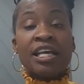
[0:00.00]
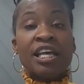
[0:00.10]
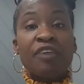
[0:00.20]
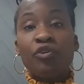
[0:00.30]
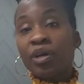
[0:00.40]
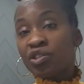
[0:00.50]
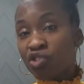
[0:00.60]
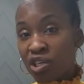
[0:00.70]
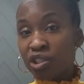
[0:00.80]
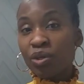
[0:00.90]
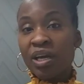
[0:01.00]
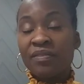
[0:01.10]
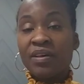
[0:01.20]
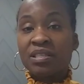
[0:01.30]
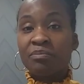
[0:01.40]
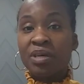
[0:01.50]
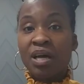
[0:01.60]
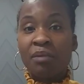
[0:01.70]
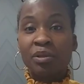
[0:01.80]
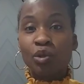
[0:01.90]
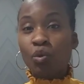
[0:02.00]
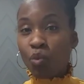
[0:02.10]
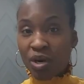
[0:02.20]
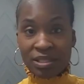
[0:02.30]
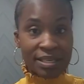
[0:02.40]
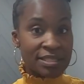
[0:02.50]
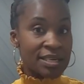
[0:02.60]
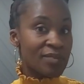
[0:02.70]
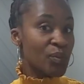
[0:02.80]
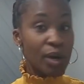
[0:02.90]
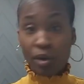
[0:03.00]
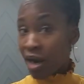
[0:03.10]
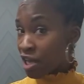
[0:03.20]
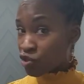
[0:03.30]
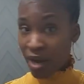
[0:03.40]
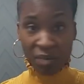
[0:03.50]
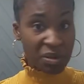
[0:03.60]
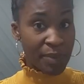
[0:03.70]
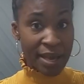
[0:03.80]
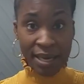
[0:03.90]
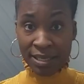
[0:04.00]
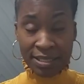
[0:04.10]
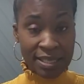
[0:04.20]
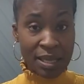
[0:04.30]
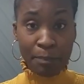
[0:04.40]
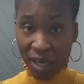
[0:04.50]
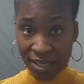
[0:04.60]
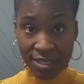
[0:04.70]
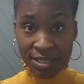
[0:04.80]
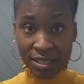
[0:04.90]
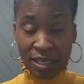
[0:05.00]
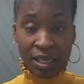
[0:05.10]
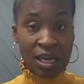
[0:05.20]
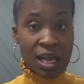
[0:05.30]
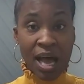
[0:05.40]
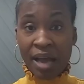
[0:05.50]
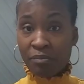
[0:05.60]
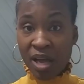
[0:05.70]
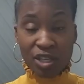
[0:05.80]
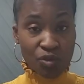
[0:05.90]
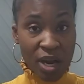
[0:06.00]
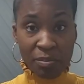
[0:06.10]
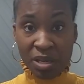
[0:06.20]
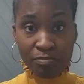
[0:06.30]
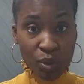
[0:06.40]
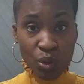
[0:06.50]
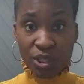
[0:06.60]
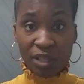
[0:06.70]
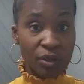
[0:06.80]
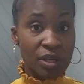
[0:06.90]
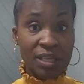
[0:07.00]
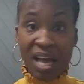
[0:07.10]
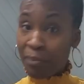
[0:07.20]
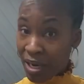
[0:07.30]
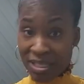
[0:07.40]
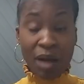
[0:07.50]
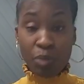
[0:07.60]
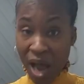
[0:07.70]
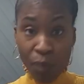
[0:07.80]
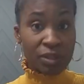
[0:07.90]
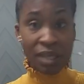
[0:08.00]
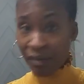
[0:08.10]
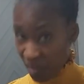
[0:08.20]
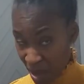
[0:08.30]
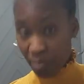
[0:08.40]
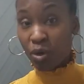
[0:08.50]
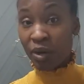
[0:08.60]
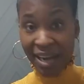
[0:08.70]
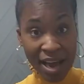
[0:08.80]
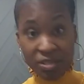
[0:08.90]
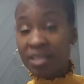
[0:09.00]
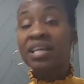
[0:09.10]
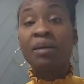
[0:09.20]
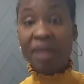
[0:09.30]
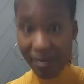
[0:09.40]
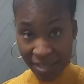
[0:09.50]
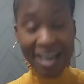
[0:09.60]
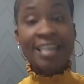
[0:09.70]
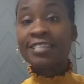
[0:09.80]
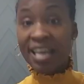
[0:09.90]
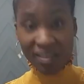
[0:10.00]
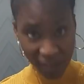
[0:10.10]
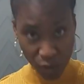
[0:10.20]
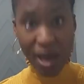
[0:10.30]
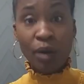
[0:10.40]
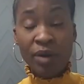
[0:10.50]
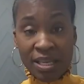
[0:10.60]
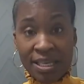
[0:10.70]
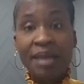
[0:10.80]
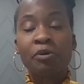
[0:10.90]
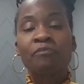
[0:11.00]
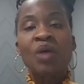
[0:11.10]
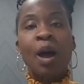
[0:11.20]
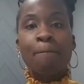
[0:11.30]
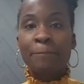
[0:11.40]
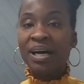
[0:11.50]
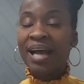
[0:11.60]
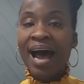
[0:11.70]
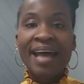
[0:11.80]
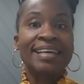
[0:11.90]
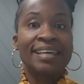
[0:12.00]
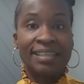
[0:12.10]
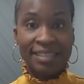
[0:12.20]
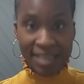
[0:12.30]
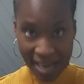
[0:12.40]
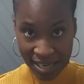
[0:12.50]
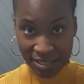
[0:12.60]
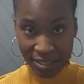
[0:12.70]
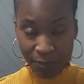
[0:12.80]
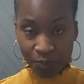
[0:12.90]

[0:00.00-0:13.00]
if you can just look at this and become a little more sensitive, we are not trying to be pains in the butts. I'm not trying to be bougie and looking down because I would love to be able to go to your house and eat up every goddamn thing you got on that table. But I cannot.